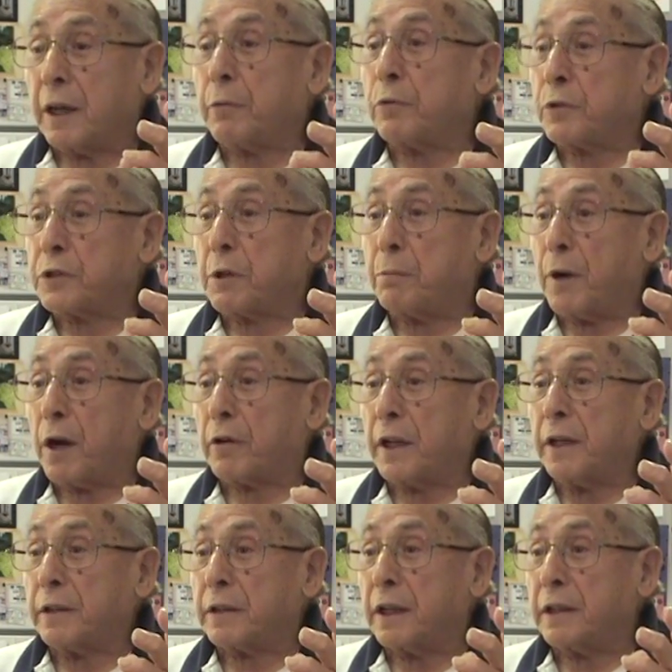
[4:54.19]
was about
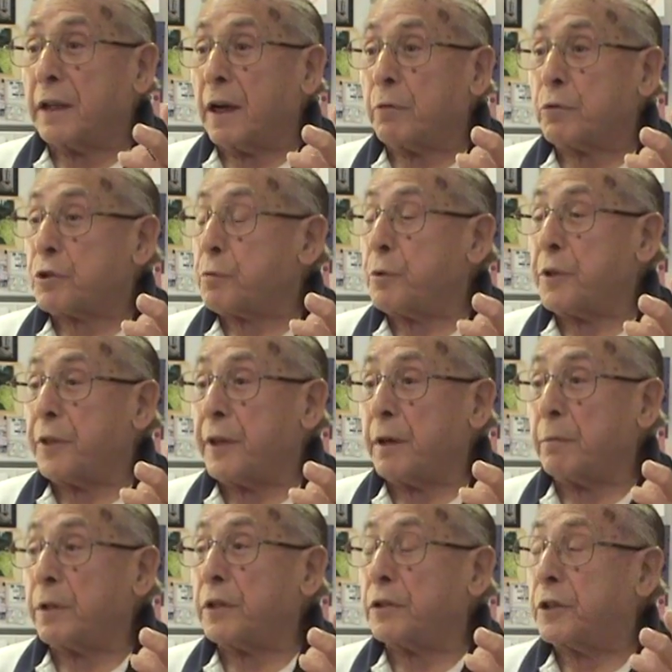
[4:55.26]
it, and I was with
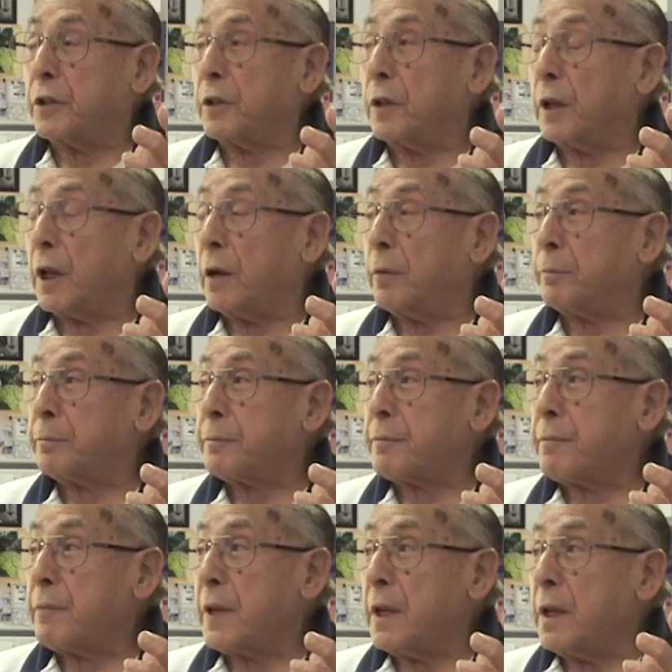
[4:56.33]
them until
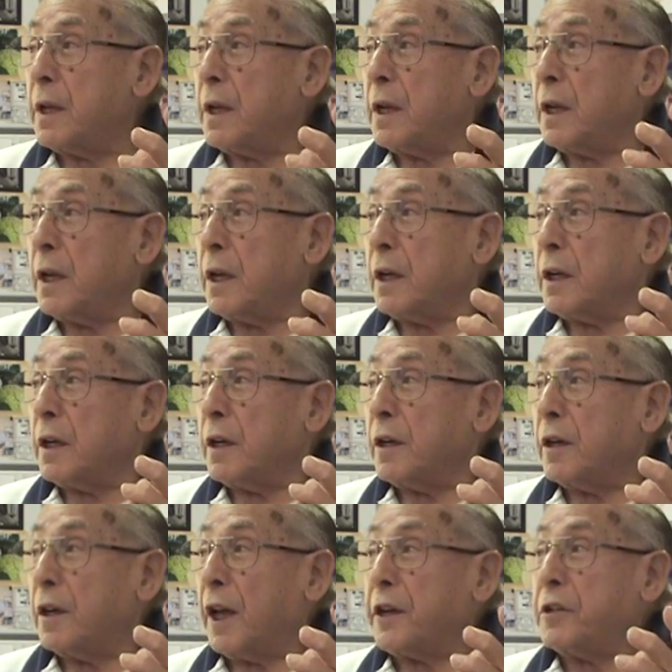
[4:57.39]

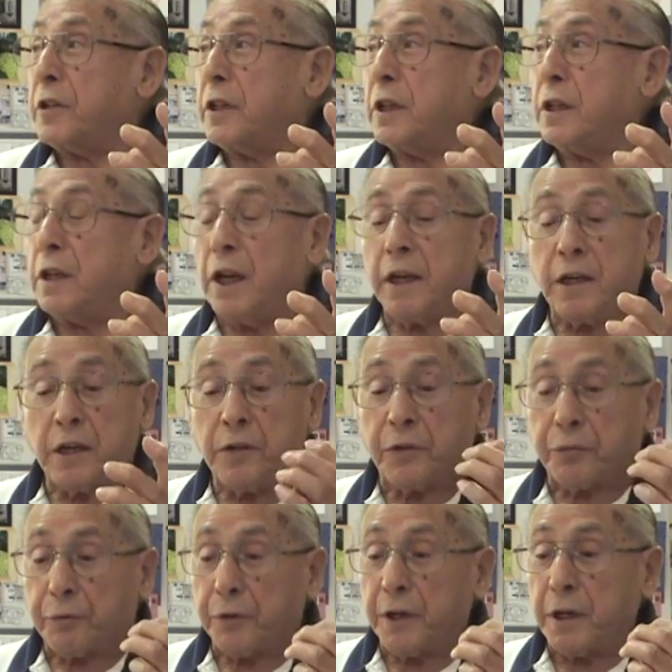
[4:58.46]

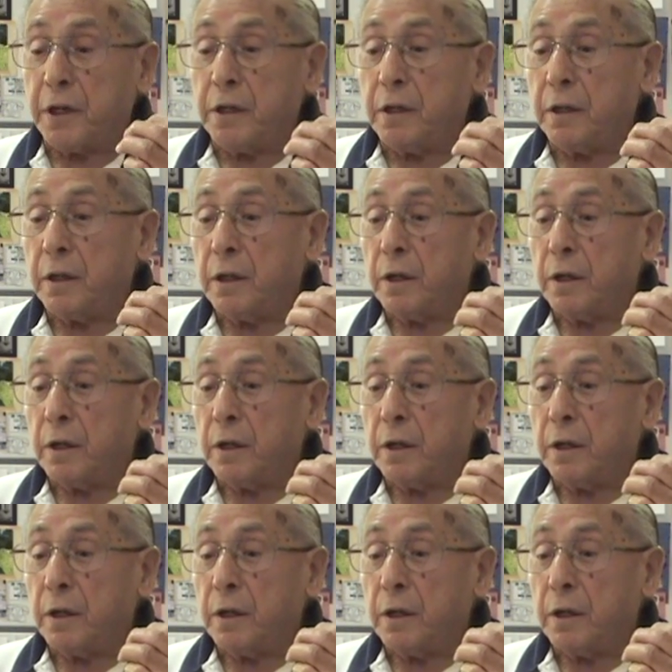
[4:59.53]
1983,